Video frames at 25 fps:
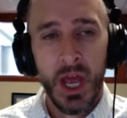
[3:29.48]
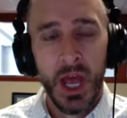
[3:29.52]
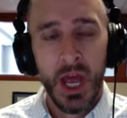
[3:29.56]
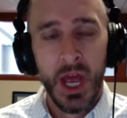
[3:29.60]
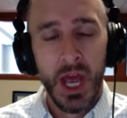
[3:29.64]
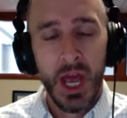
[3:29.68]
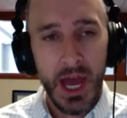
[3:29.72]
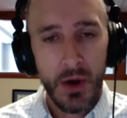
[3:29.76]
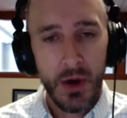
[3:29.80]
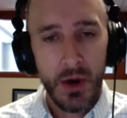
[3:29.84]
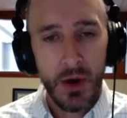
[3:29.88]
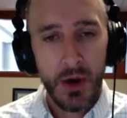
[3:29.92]

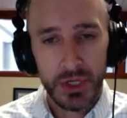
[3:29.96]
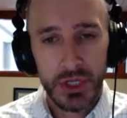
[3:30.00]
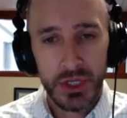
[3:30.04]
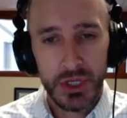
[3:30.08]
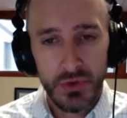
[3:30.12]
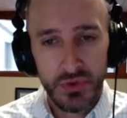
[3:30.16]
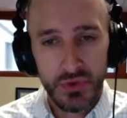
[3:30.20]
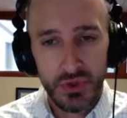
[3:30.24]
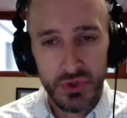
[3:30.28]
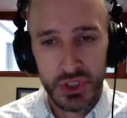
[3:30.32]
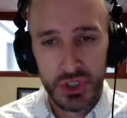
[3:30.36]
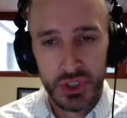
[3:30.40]
how are
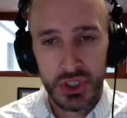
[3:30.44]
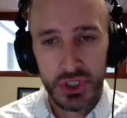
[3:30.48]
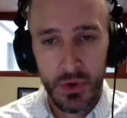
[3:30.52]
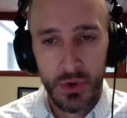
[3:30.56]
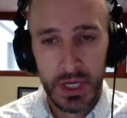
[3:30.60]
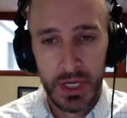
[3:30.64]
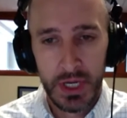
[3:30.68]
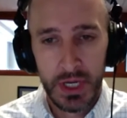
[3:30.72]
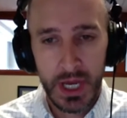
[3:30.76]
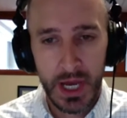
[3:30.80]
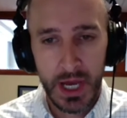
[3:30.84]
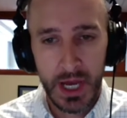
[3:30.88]
you
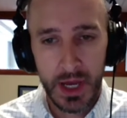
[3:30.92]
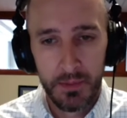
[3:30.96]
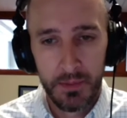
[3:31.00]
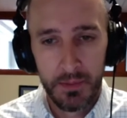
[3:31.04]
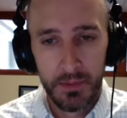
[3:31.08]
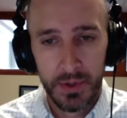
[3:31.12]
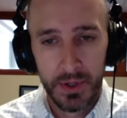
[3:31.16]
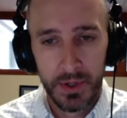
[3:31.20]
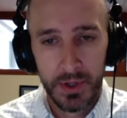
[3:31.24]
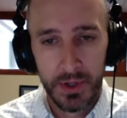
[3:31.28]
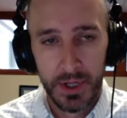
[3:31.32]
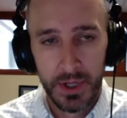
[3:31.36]
showing up
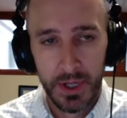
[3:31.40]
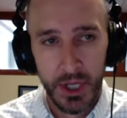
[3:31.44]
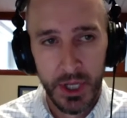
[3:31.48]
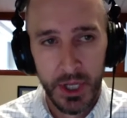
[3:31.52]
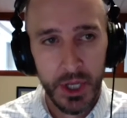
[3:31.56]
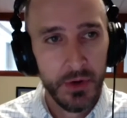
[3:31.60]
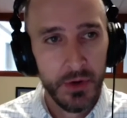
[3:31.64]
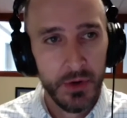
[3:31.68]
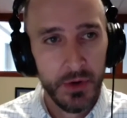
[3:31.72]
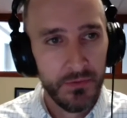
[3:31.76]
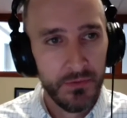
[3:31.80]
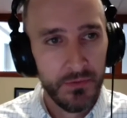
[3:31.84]

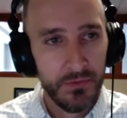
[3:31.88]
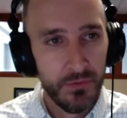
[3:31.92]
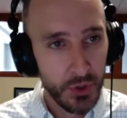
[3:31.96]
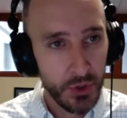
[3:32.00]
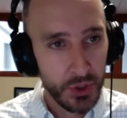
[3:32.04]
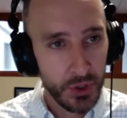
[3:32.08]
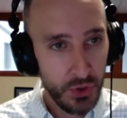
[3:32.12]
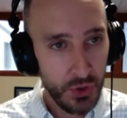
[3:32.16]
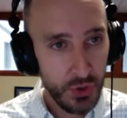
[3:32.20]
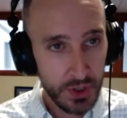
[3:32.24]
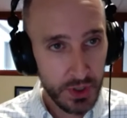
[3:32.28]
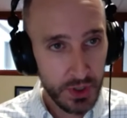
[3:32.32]
for
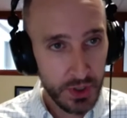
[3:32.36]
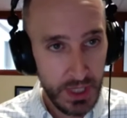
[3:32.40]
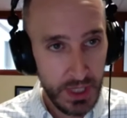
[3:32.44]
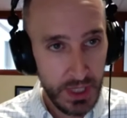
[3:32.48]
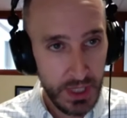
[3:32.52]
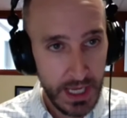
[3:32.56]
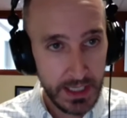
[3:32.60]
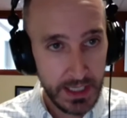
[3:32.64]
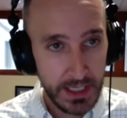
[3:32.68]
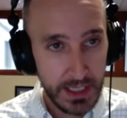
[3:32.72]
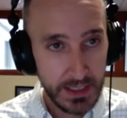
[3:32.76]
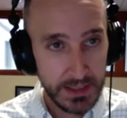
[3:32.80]
your
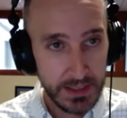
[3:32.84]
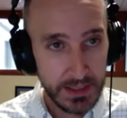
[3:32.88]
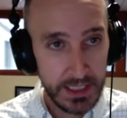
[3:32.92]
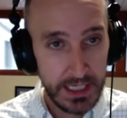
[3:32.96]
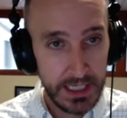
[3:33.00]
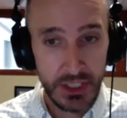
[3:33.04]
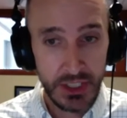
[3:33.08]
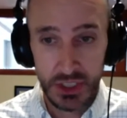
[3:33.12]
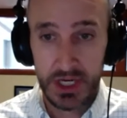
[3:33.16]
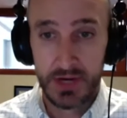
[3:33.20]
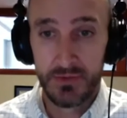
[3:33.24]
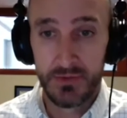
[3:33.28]
clients
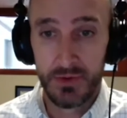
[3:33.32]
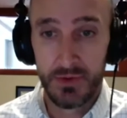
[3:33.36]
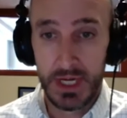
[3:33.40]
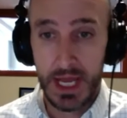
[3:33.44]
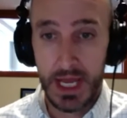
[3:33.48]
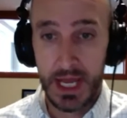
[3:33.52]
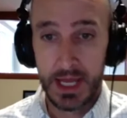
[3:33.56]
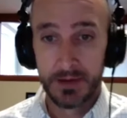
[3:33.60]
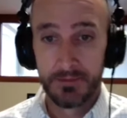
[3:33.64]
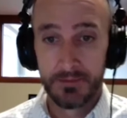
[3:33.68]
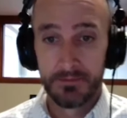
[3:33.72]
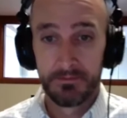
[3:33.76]
each and every
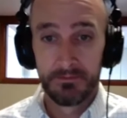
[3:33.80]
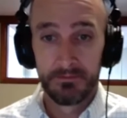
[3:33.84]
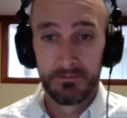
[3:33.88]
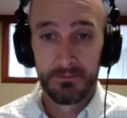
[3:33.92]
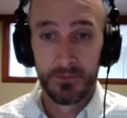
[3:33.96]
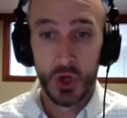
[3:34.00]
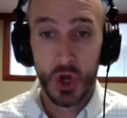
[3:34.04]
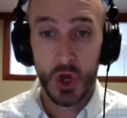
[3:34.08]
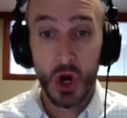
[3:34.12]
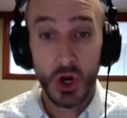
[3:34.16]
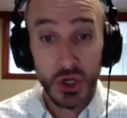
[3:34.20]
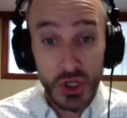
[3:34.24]
day?
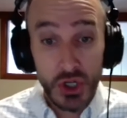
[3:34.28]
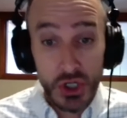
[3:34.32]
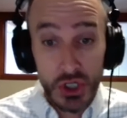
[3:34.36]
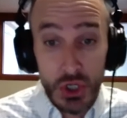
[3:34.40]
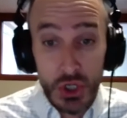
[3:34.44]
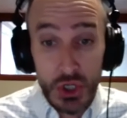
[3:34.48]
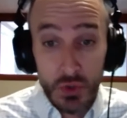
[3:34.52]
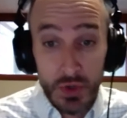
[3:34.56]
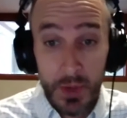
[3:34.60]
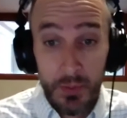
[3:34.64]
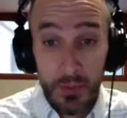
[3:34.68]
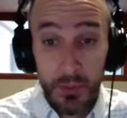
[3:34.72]
Are you
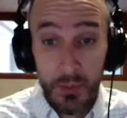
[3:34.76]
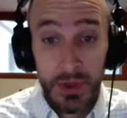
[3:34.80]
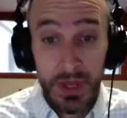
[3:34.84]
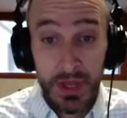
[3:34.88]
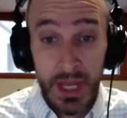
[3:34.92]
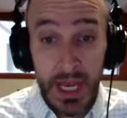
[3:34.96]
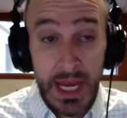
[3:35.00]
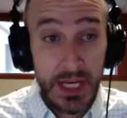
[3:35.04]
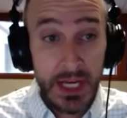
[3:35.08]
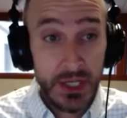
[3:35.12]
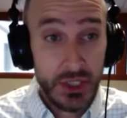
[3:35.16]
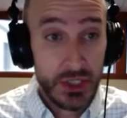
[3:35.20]
showing up with
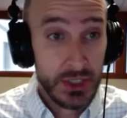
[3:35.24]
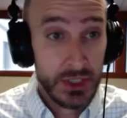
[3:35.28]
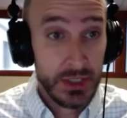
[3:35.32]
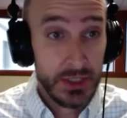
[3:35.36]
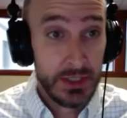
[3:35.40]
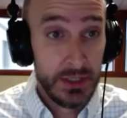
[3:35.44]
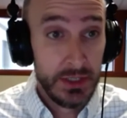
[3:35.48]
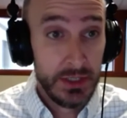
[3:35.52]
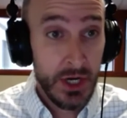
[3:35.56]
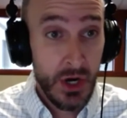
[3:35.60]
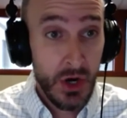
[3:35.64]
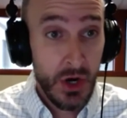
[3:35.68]

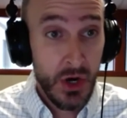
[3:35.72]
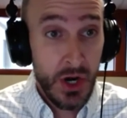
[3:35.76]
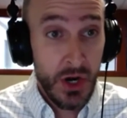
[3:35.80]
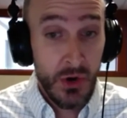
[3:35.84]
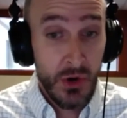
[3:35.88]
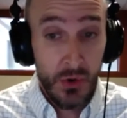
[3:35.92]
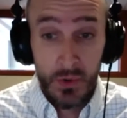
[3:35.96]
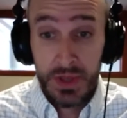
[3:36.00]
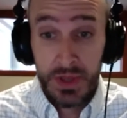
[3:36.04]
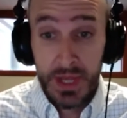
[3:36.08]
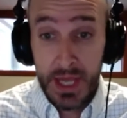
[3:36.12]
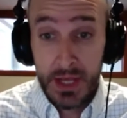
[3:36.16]
agents
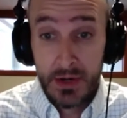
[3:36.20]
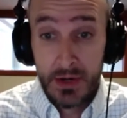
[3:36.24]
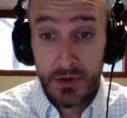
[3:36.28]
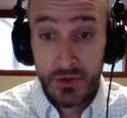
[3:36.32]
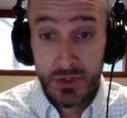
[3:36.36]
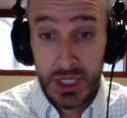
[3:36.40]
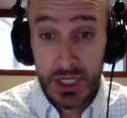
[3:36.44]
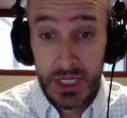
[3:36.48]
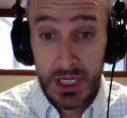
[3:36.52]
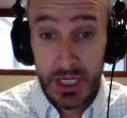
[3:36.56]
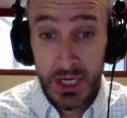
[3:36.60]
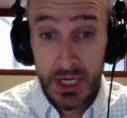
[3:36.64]
or with
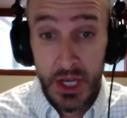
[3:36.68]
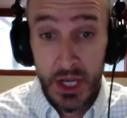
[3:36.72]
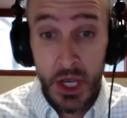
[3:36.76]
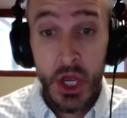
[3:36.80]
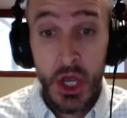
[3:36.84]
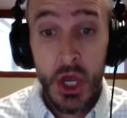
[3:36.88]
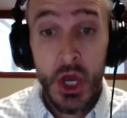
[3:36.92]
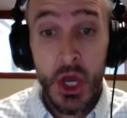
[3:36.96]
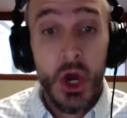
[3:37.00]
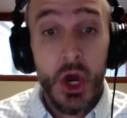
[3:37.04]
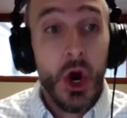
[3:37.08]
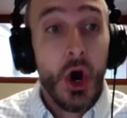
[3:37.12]
energy?
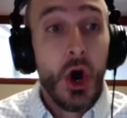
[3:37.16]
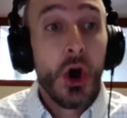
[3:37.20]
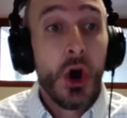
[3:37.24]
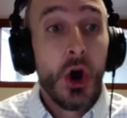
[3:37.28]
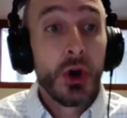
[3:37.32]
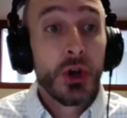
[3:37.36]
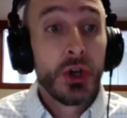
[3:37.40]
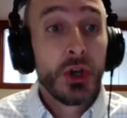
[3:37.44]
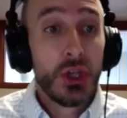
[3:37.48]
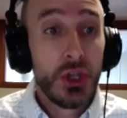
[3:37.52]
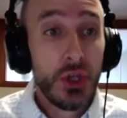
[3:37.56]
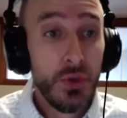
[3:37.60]

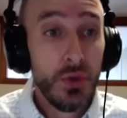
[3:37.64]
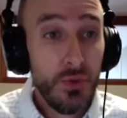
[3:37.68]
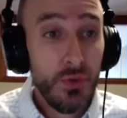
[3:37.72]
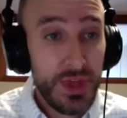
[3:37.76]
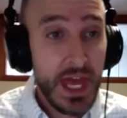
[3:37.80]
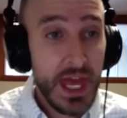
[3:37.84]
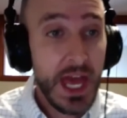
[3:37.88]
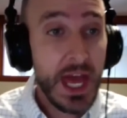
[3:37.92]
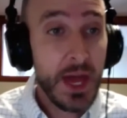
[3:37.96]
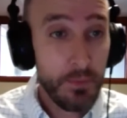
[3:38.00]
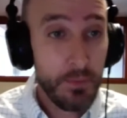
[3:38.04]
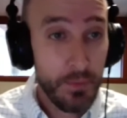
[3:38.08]
Are you
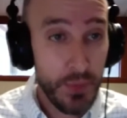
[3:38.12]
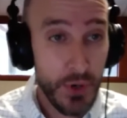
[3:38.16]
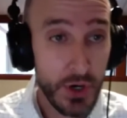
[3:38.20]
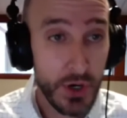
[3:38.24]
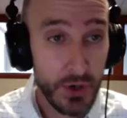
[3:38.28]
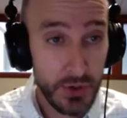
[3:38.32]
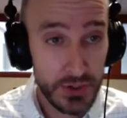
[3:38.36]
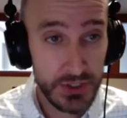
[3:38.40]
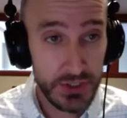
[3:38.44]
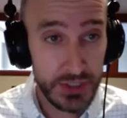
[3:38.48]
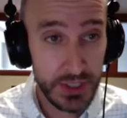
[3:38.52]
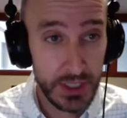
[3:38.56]
that
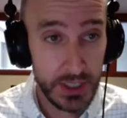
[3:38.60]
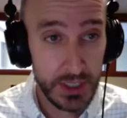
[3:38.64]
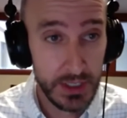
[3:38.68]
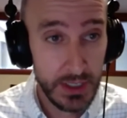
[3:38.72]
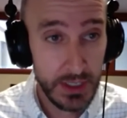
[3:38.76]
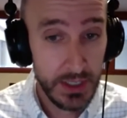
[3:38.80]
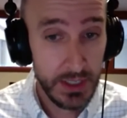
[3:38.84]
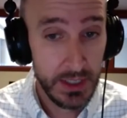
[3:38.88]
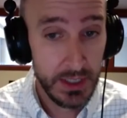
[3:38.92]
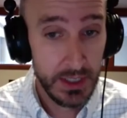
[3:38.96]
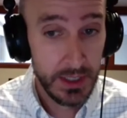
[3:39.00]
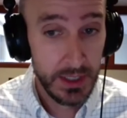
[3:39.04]
person